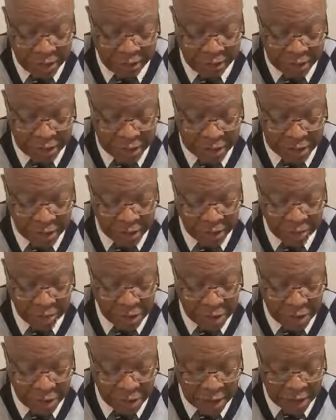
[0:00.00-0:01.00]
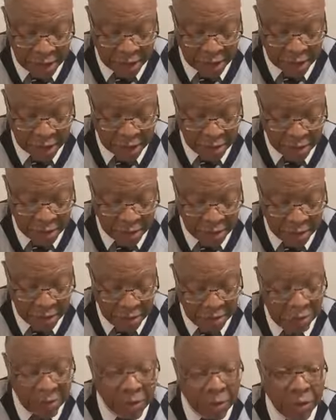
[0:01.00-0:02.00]
message from God
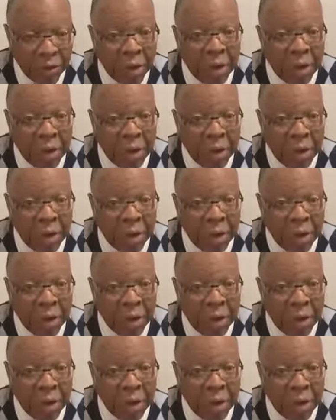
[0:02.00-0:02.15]
before the